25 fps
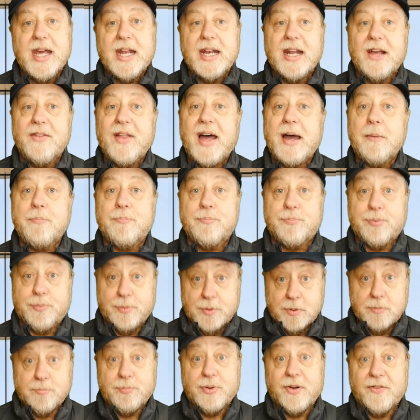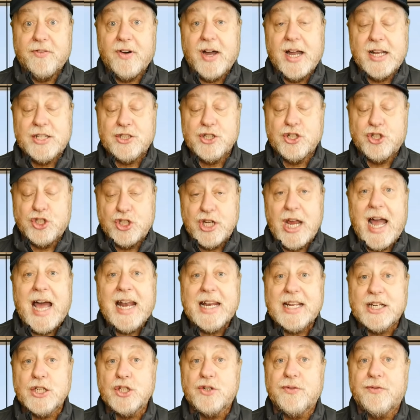Now, that provides a
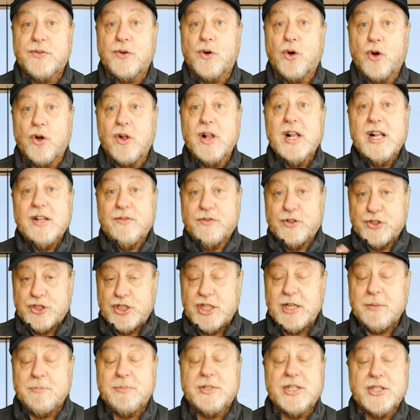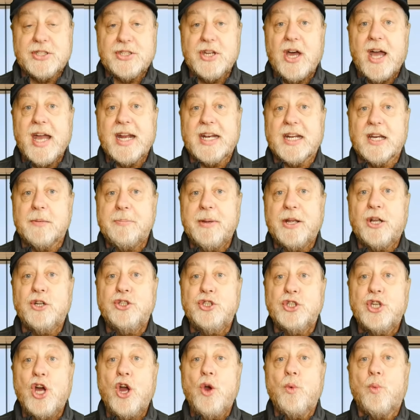challenge for the chip designer, because
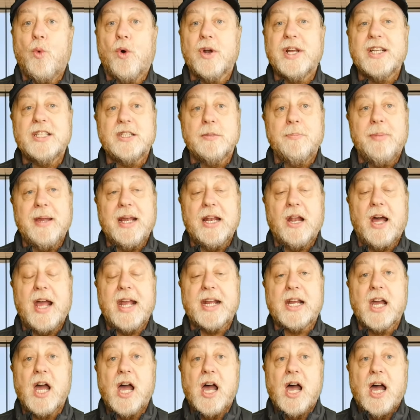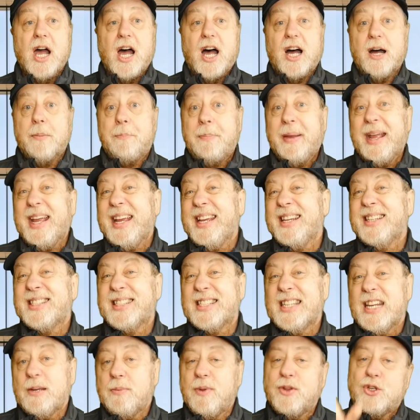you don't want it to be like a
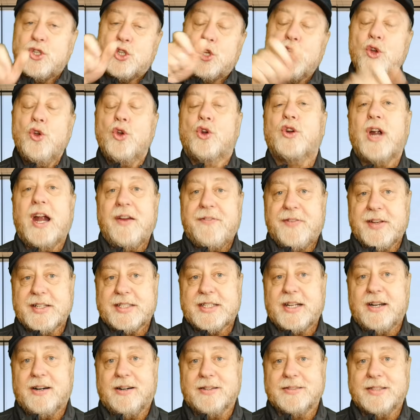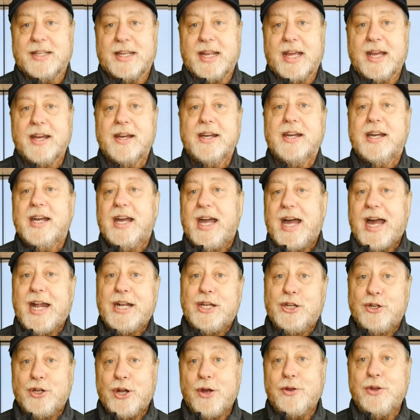PC with two graphics cards in it. And,
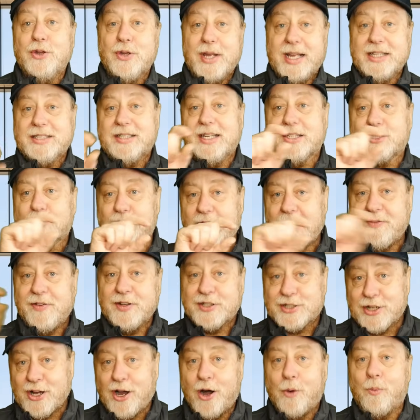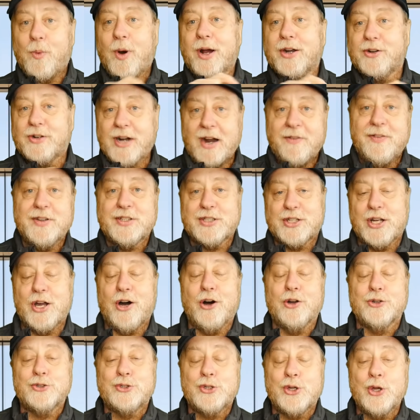you know, it says graphics card one, graphics
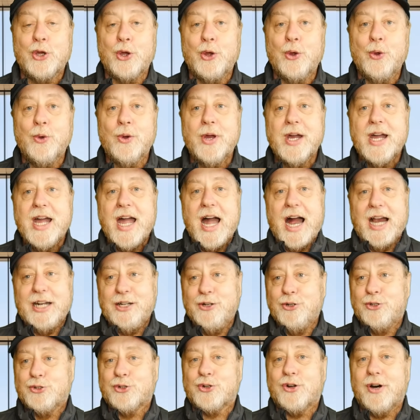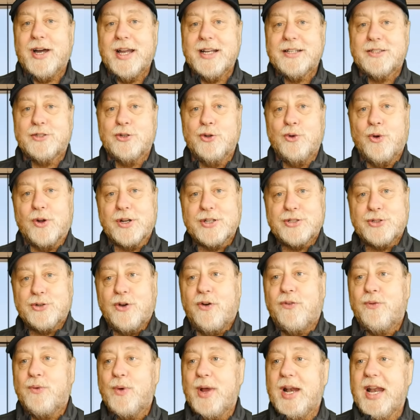card two, and you try to, on a
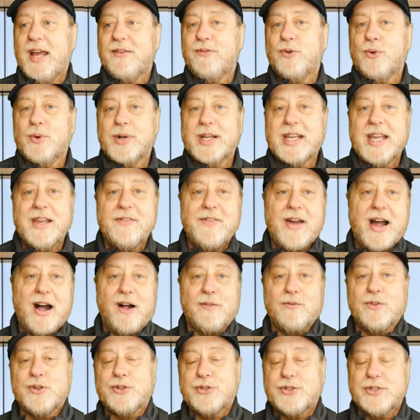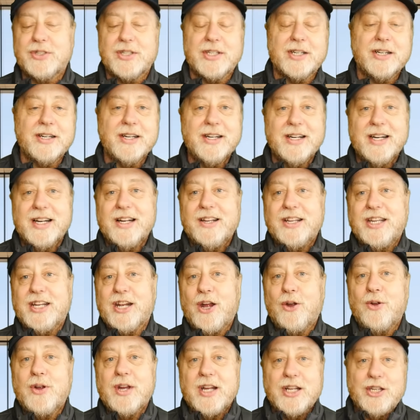software level, give out the you
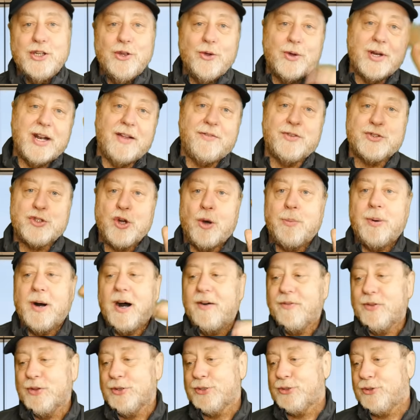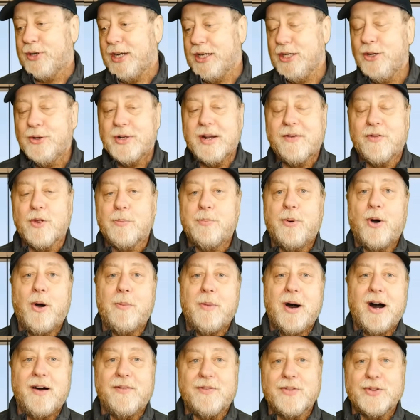know, you can have the top half of the screen, you can have the bottom
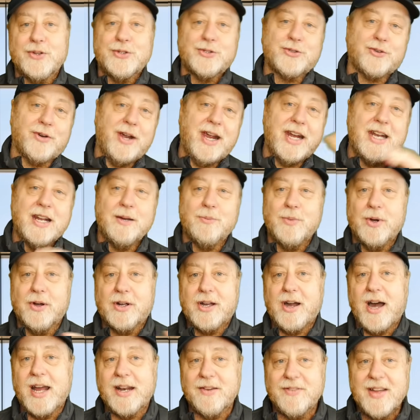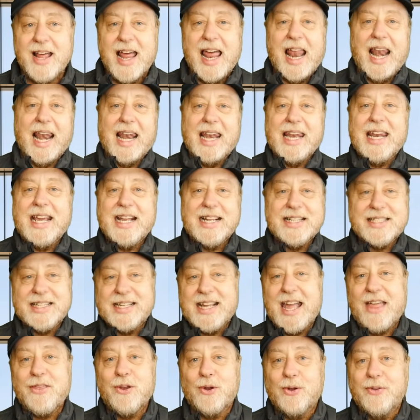half of the screen, and we're kind of linked
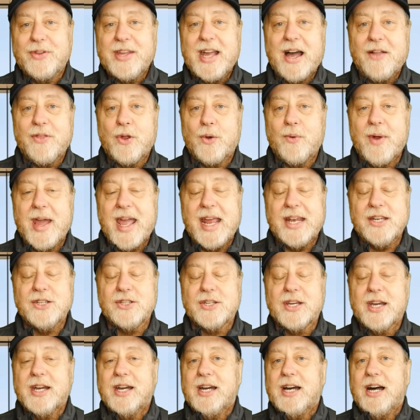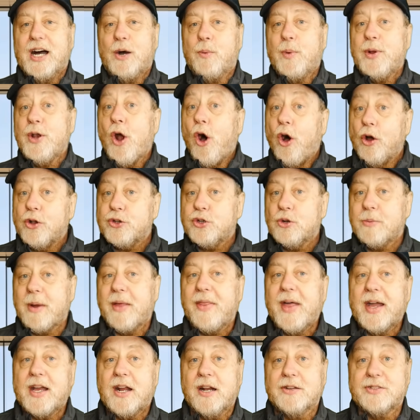together at the other end. We're not talking about
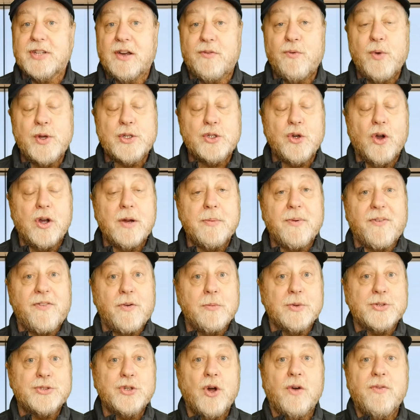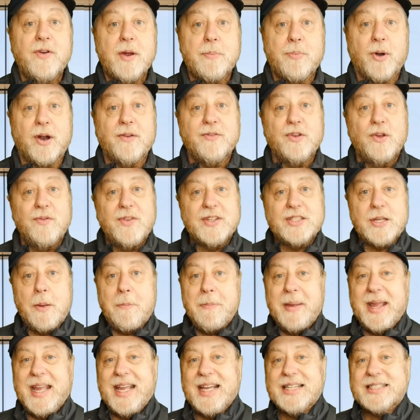that kind of stuff. We're talking about, from a software point of view, this
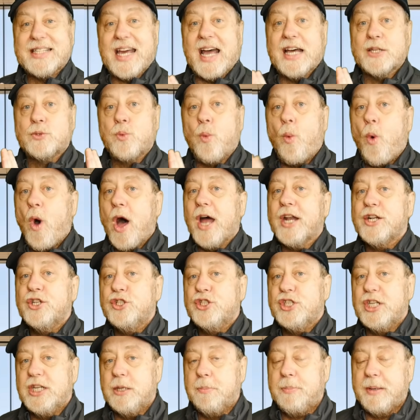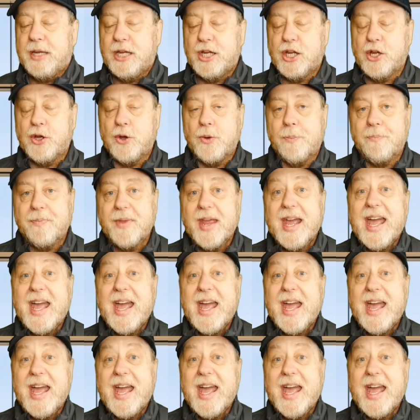appears as one GPU.